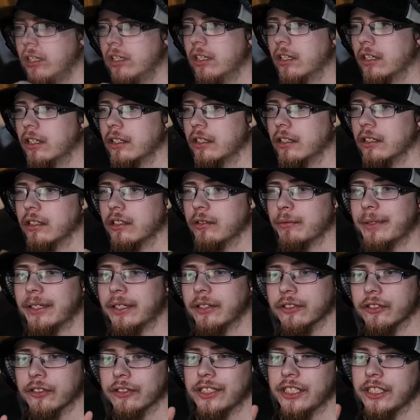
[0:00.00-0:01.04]
Uh, we
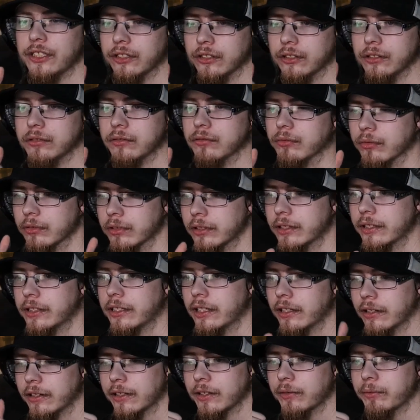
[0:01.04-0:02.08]
also need, oh, the
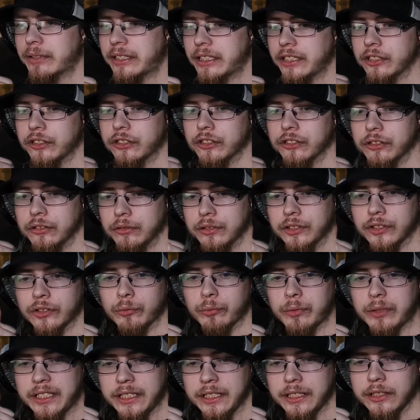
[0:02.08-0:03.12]
other thing we need to do is we
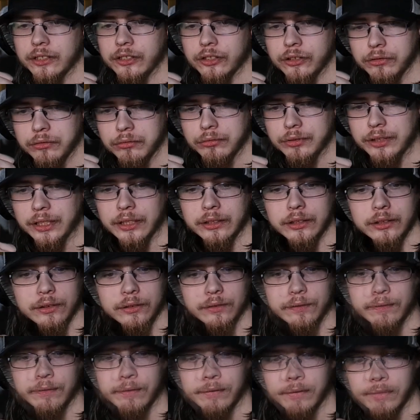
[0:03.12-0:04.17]
need to give